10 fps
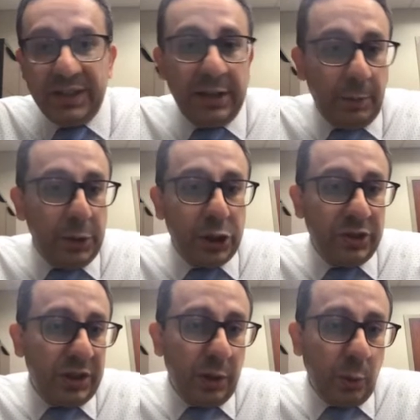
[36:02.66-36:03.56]
and the patients
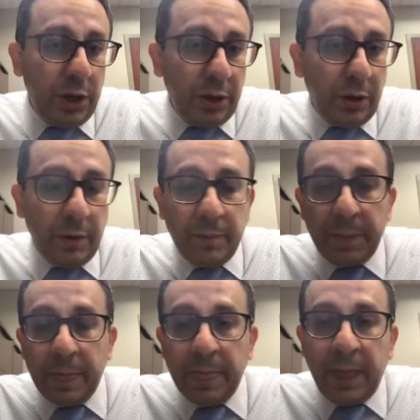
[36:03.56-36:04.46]
get weaker.
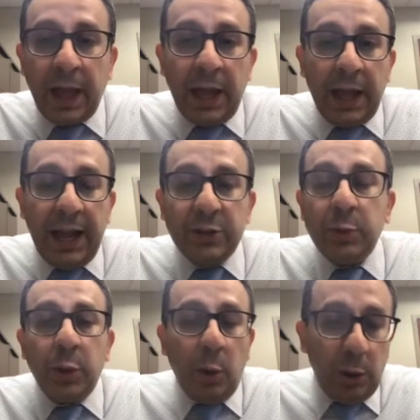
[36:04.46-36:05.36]
As
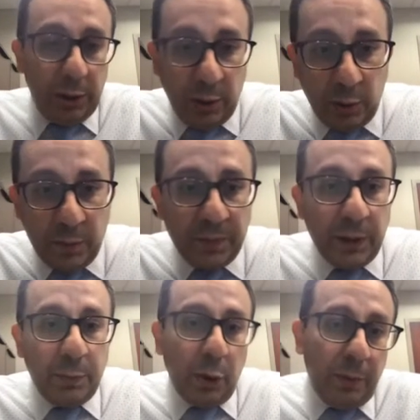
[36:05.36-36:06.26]
we all know,
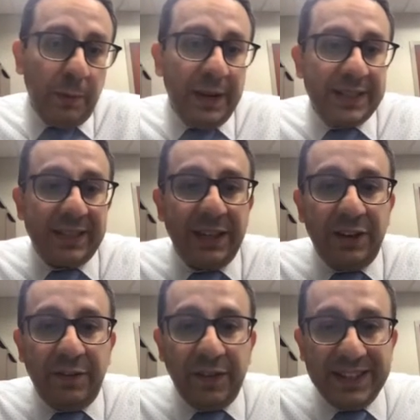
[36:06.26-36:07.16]
proper mask
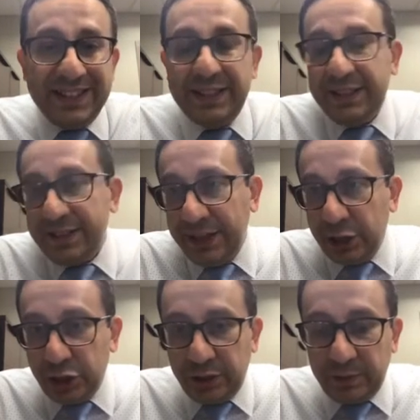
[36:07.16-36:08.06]
interface is
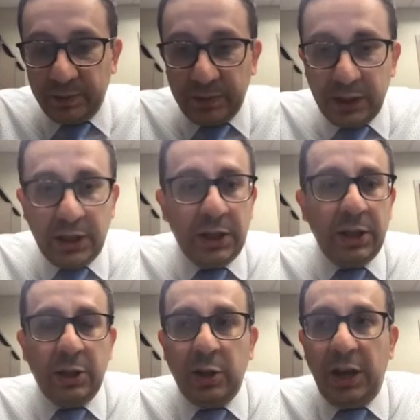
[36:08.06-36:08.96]
essential.
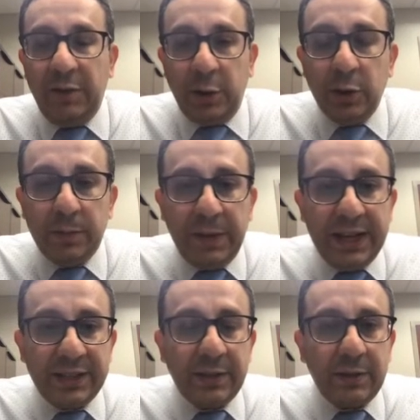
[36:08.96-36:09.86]
You have a good
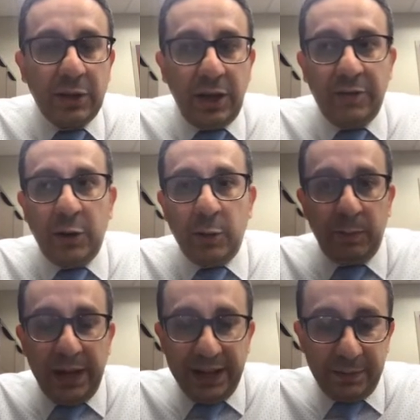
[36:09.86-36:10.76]
mask, you have a
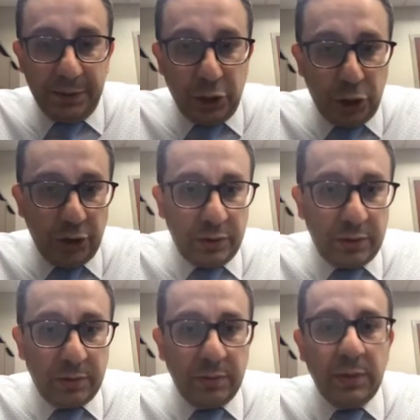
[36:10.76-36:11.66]
compliant patient,
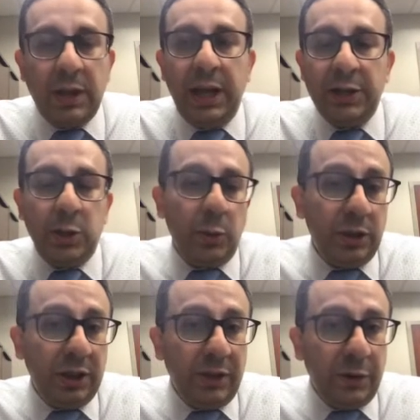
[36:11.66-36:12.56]
and you will
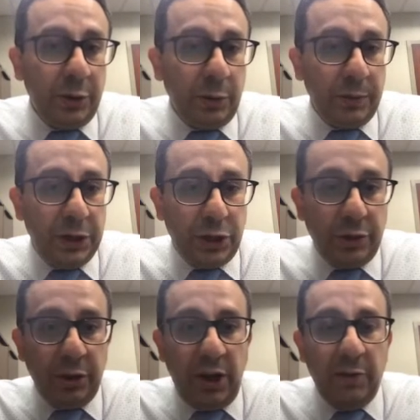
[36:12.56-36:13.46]
deliver your pressure.
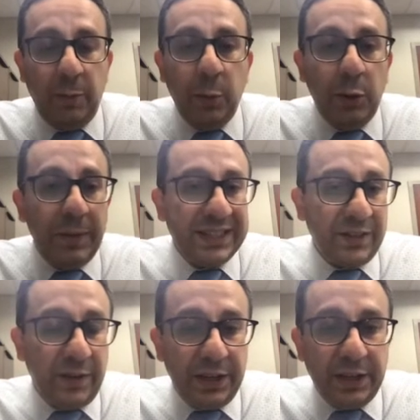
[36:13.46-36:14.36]
You have poor mask
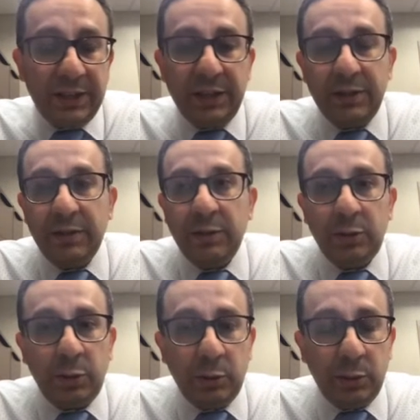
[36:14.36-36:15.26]
fitting, then
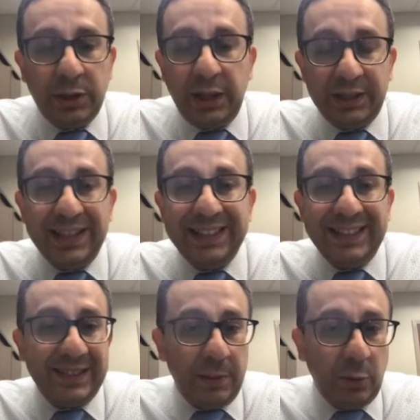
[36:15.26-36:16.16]
you will not get the
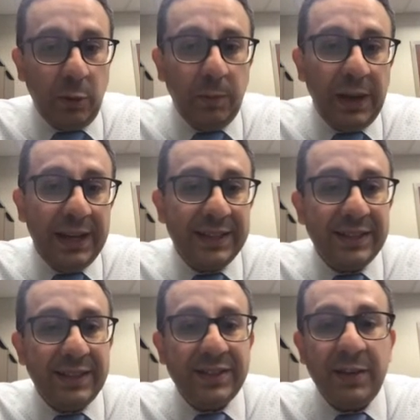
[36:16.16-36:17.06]
same compliance
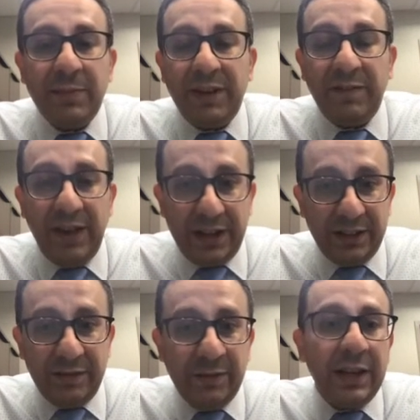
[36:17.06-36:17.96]
and the same
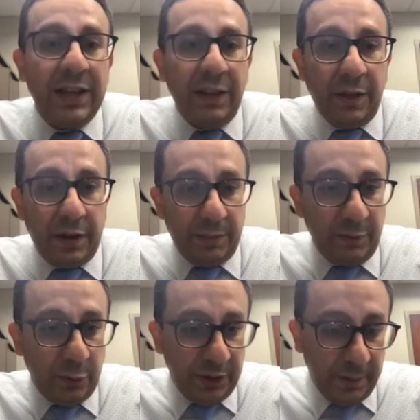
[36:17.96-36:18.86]
effective therapy
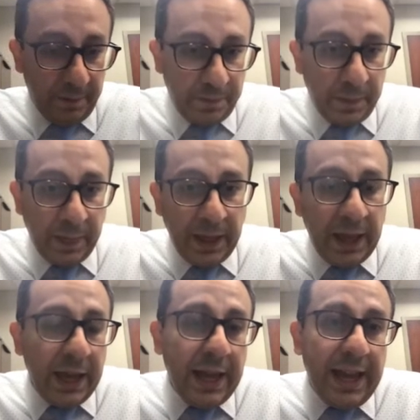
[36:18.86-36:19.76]
for them.
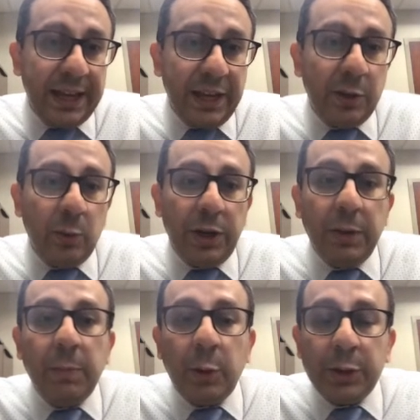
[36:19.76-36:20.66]
Again, one
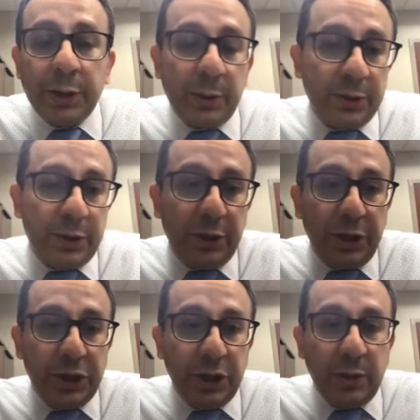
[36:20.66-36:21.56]
important
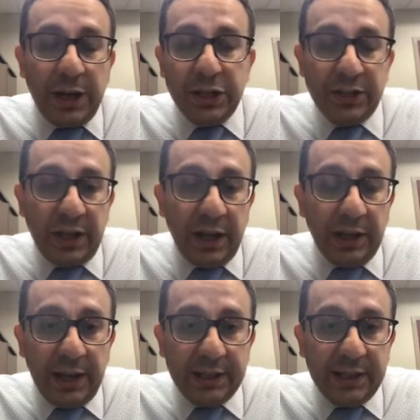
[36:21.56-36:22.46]
consideration I just
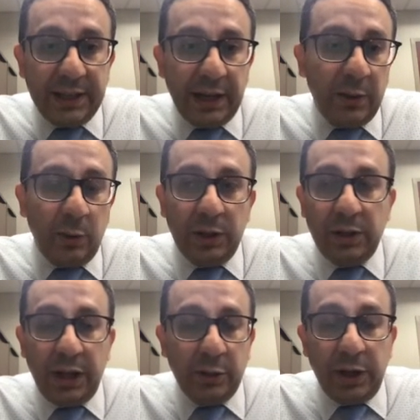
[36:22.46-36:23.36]
highlighted and I would
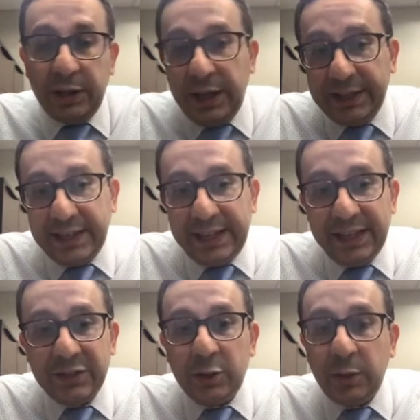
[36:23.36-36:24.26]
like to highlight again
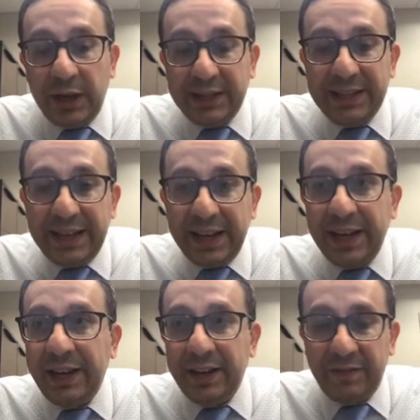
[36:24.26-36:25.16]
is do not delay
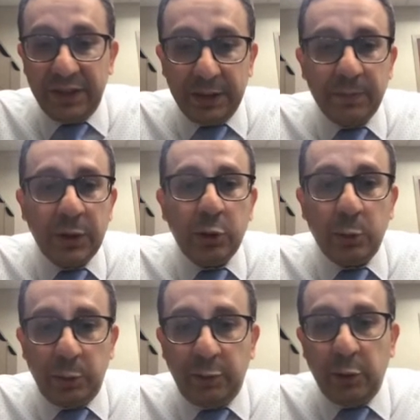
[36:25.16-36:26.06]
NIV to
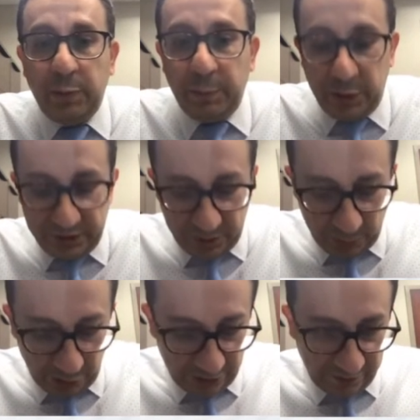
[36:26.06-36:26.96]
perform a
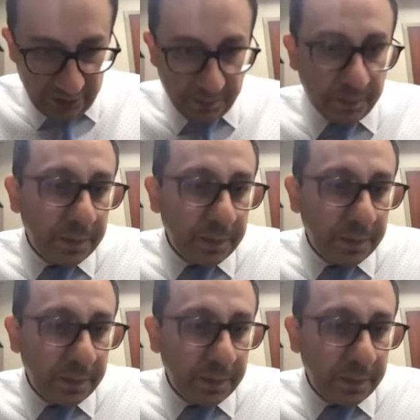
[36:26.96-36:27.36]
polysomnography.